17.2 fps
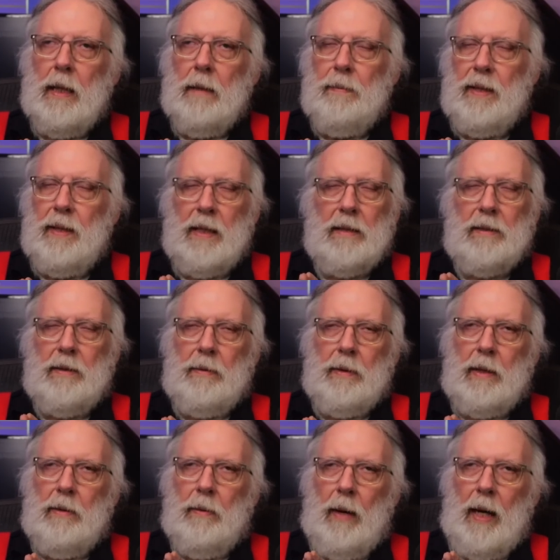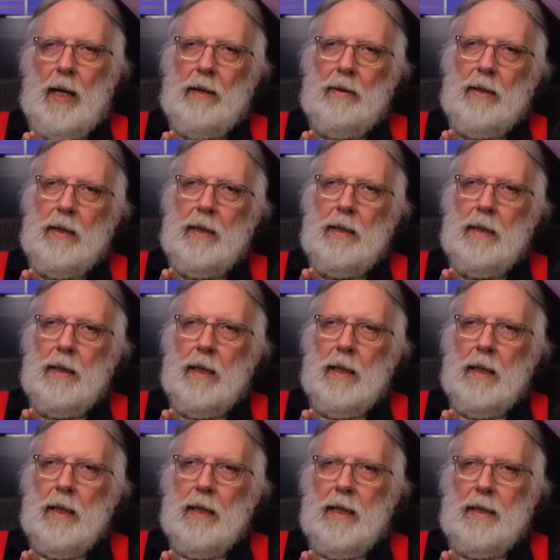but it doesn't require it.
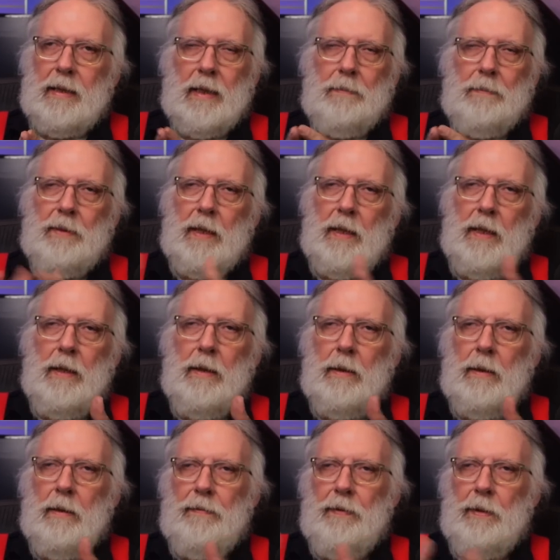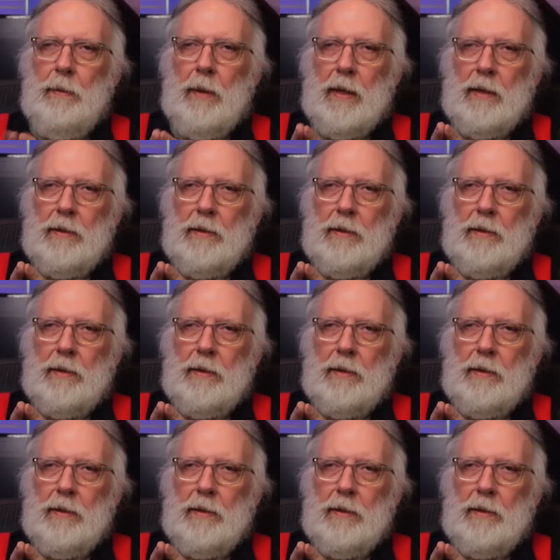That's up to you if you want to